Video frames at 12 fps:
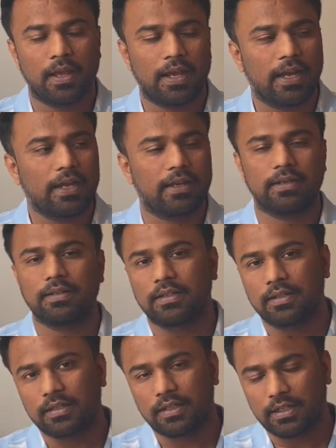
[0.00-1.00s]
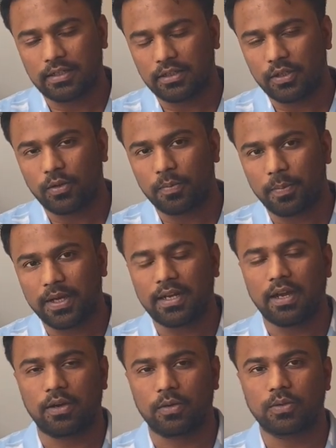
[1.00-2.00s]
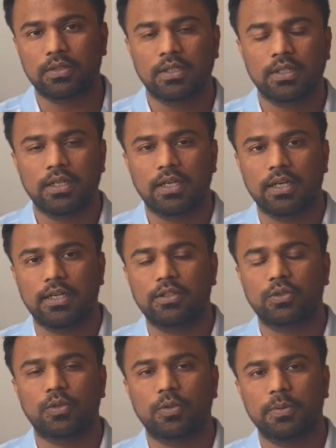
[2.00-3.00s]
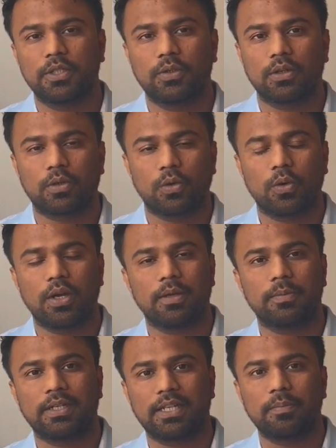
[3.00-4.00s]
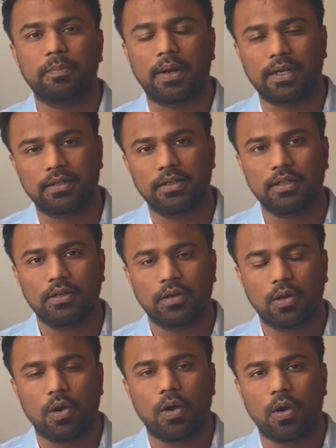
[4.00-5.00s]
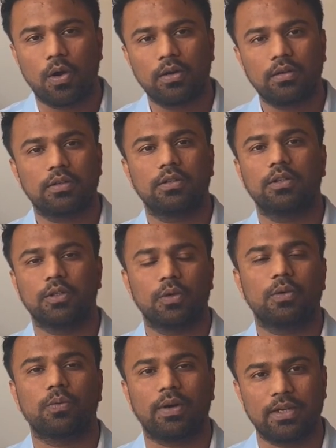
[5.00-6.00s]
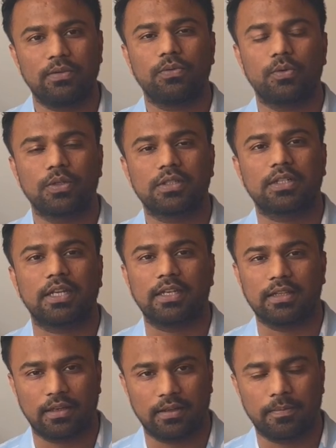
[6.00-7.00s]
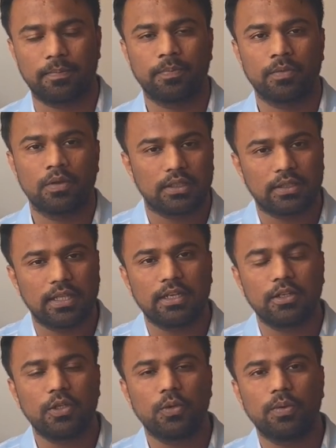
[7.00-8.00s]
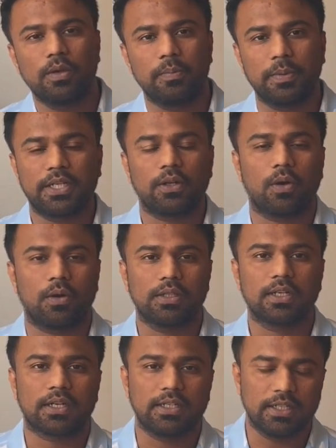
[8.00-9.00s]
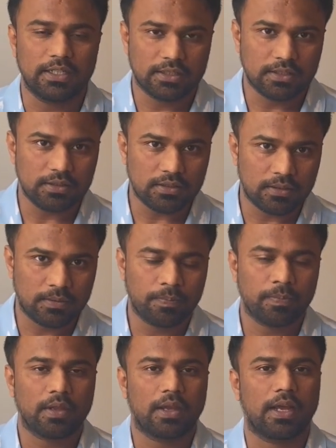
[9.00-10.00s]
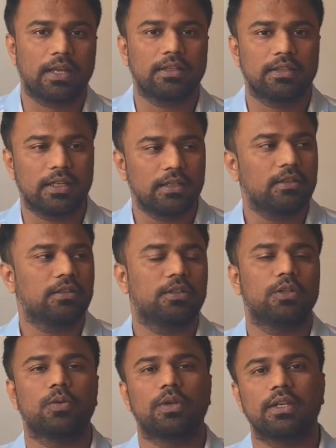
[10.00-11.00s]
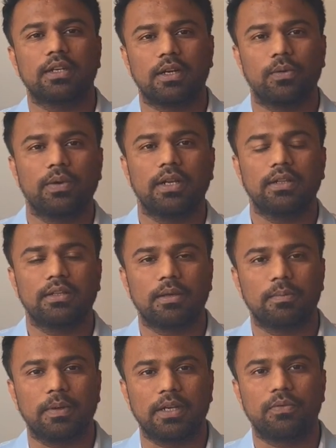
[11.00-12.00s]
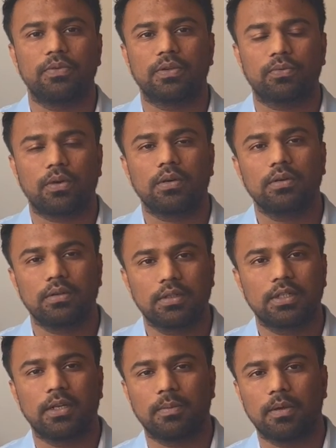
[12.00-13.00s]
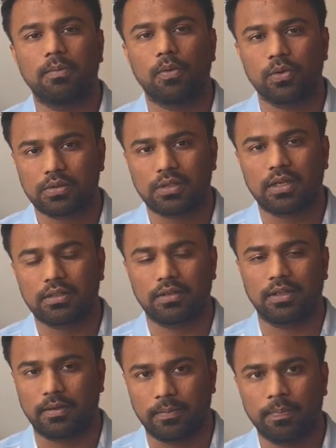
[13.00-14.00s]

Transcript: And in your main house, it should be your cohabiting partner or your wife who is staying there. Then you will meet all the conditions and then you can avail the benefit for double bostadning.